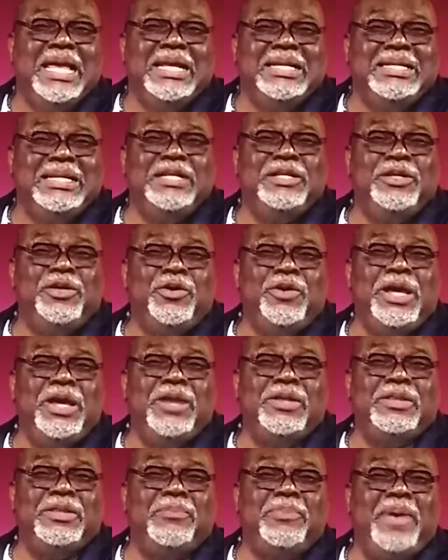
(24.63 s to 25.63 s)
Didn't you
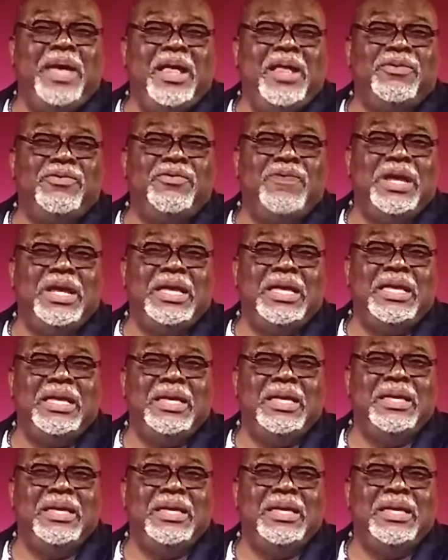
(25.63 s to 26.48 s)
hear the bell ring?